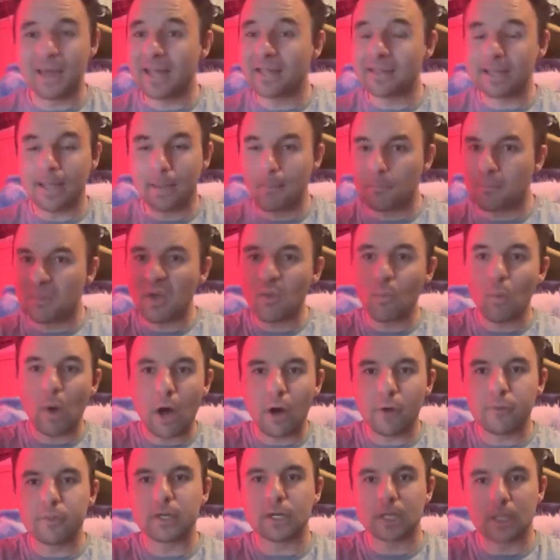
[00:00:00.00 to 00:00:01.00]
And like,
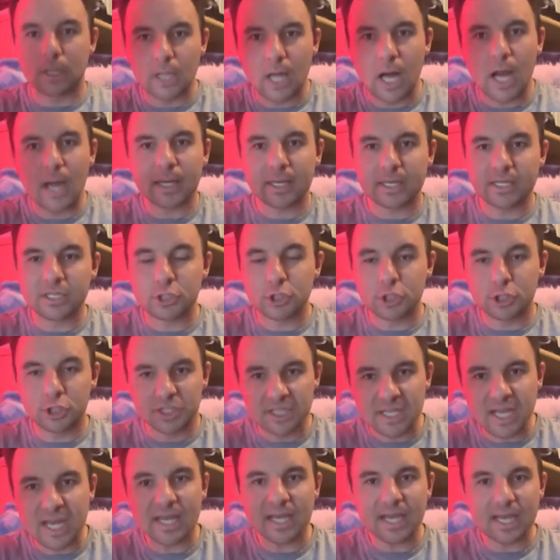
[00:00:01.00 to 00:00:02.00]
meanwhile, the clock is
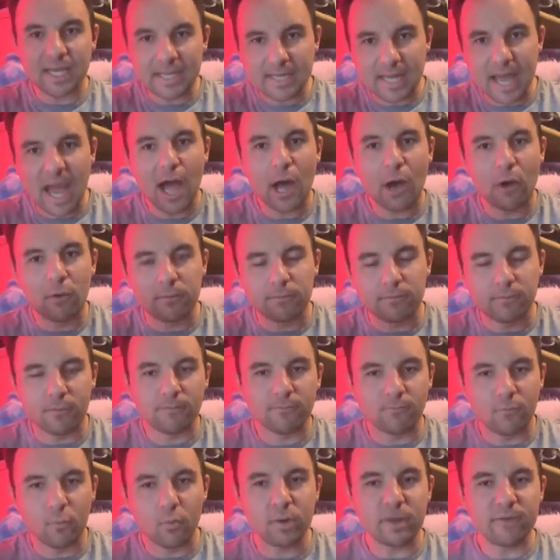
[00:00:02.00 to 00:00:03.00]
just ticking down
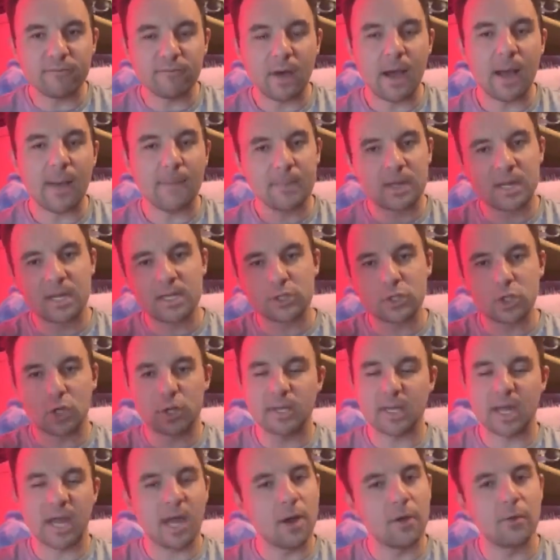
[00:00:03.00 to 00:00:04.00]
from 45 minutes
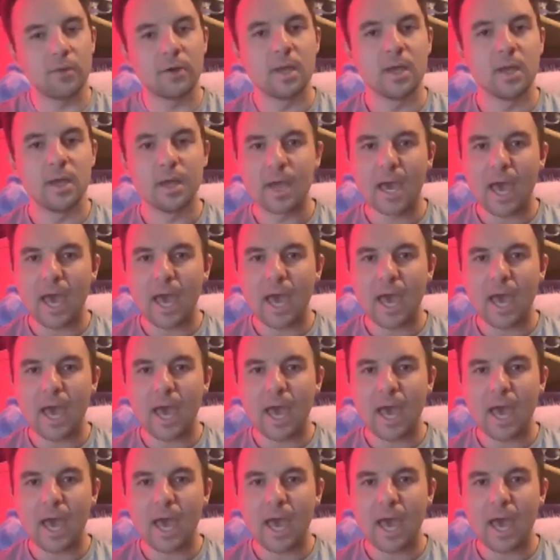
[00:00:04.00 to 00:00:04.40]
on down.